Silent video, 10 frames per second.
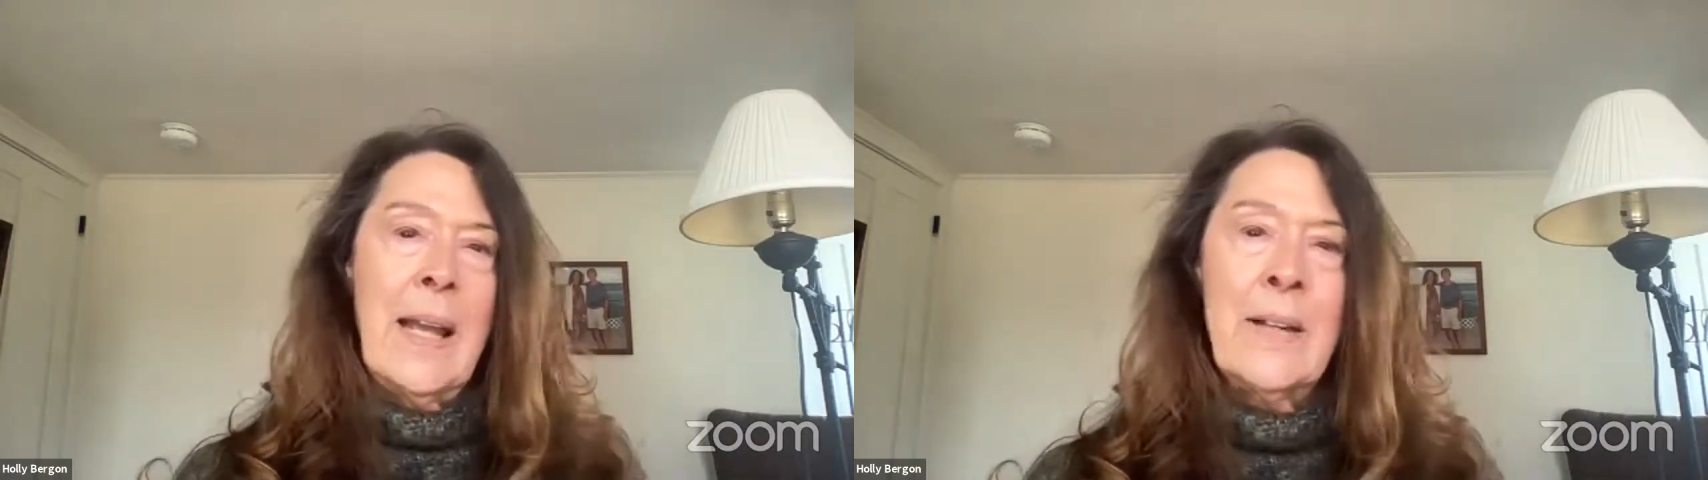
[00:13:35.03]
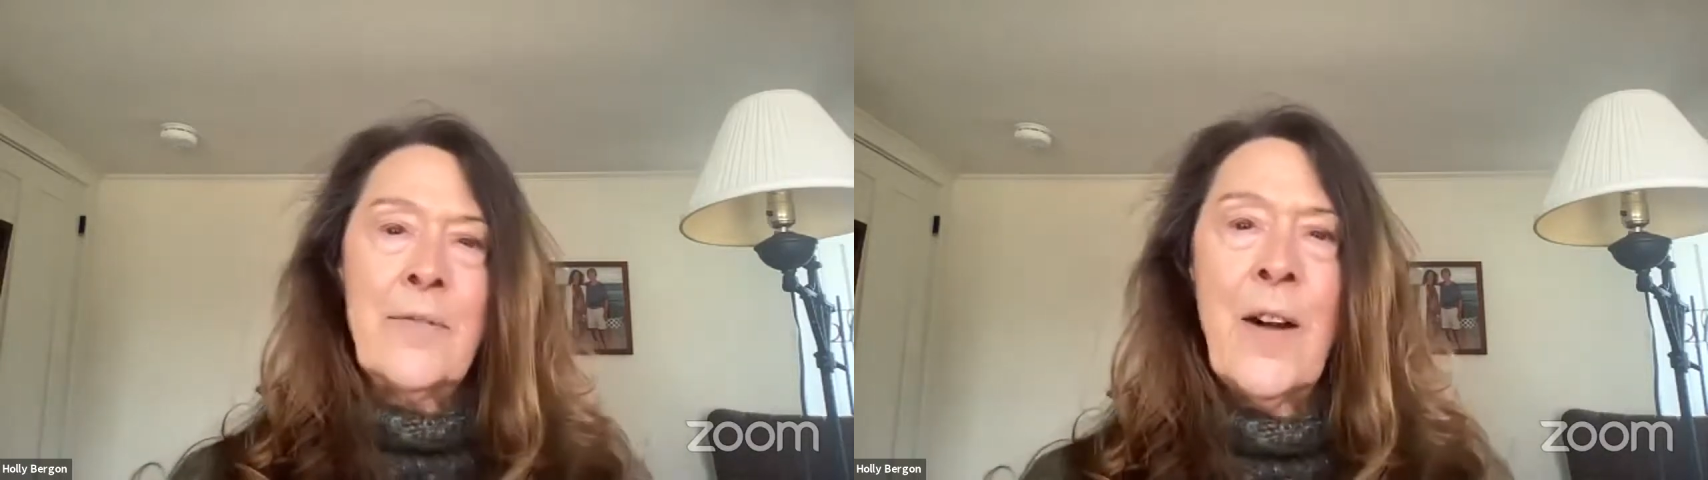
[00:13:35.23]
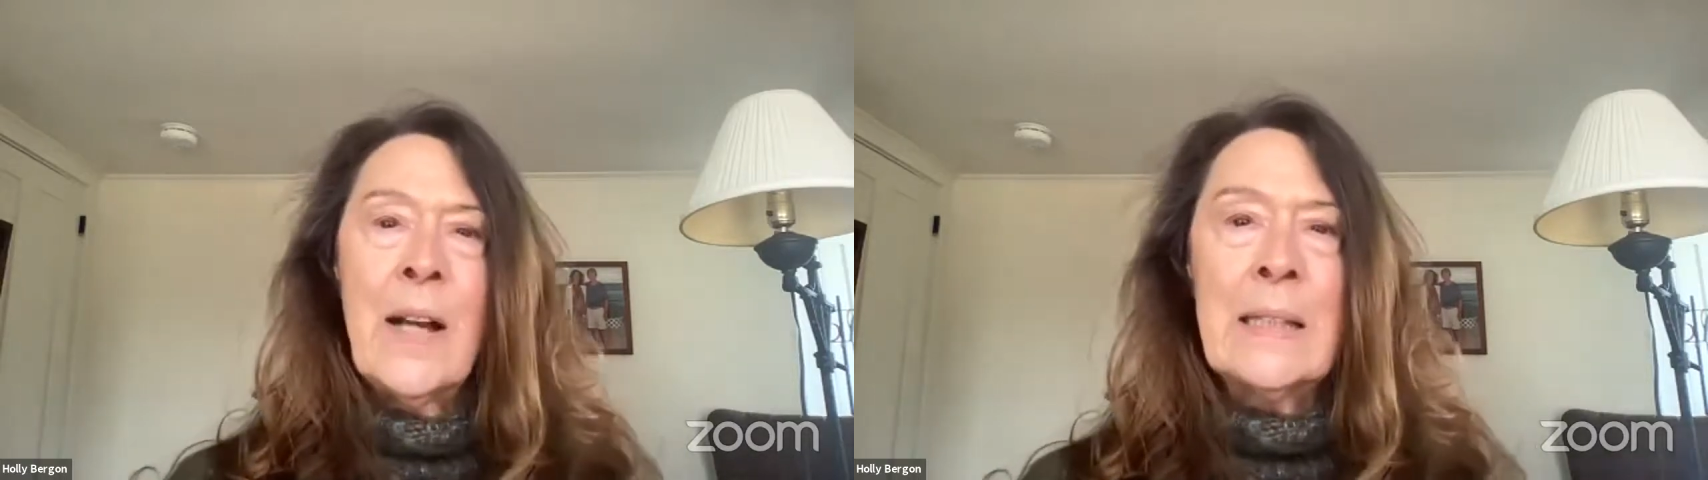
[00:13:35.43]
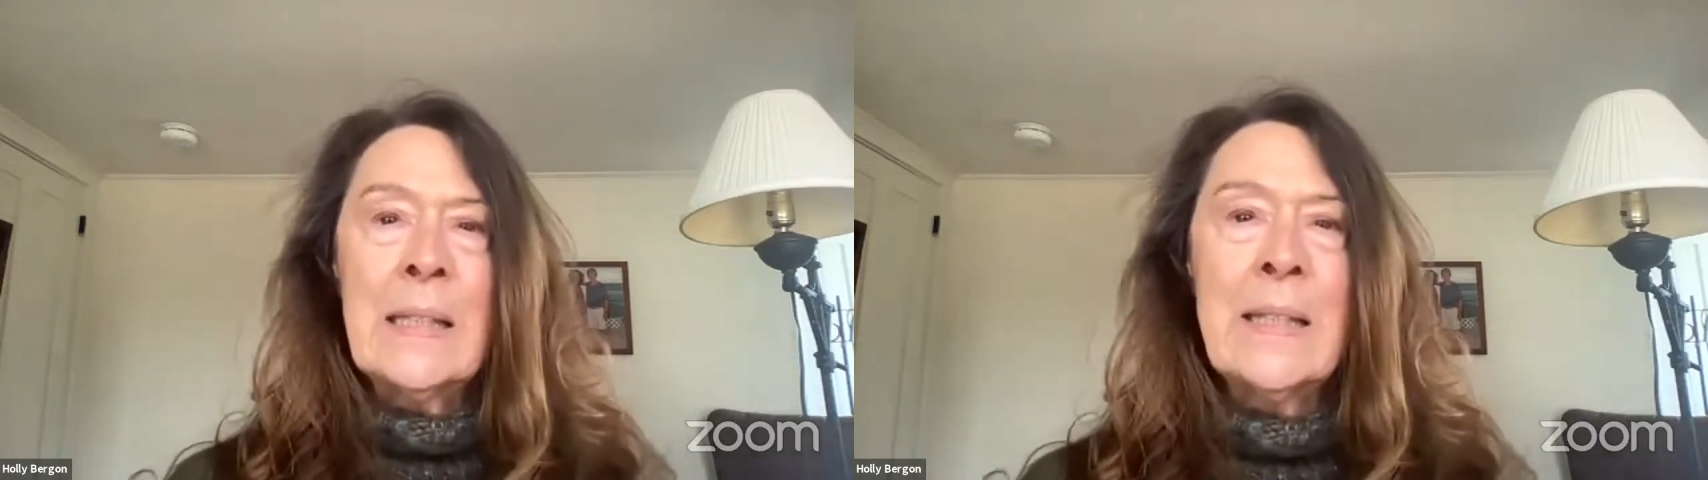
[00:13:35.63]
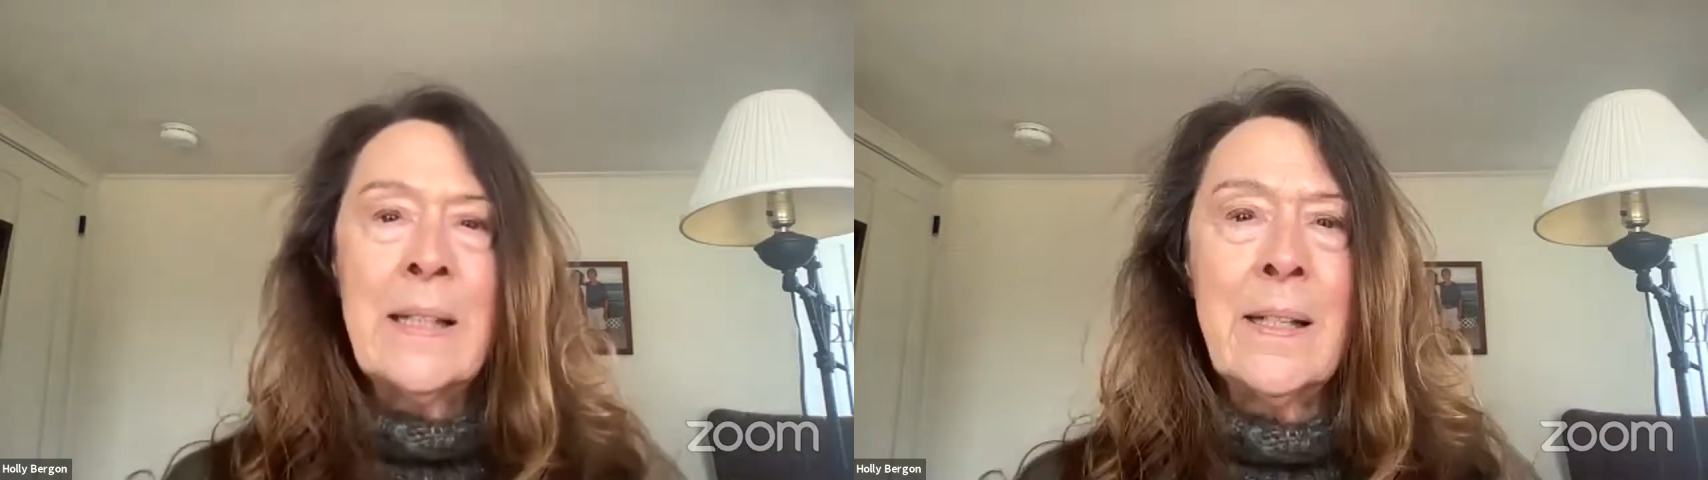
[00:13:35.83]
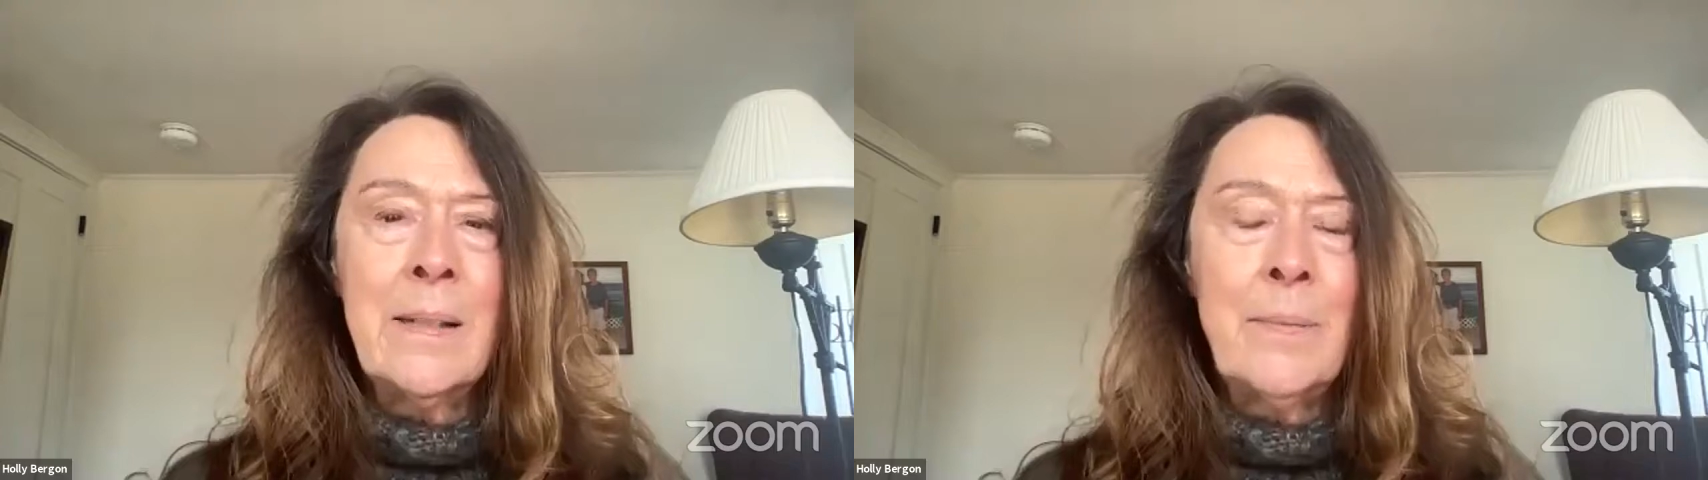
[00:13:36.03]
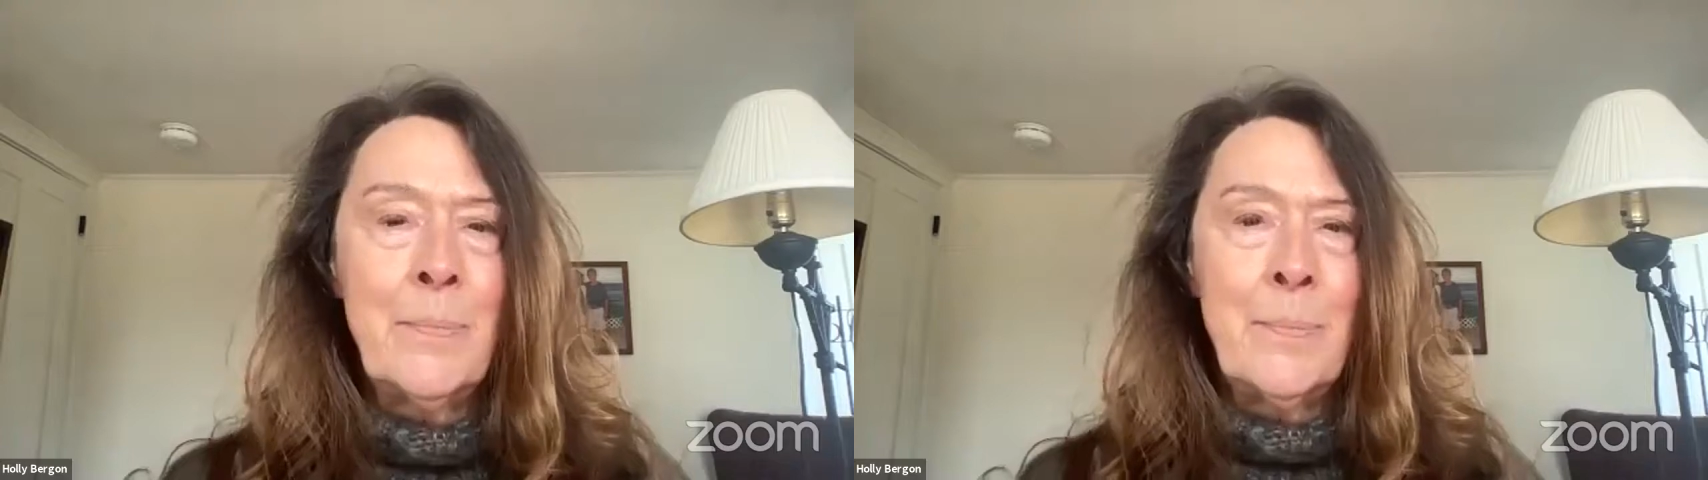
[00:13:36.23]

And finally, the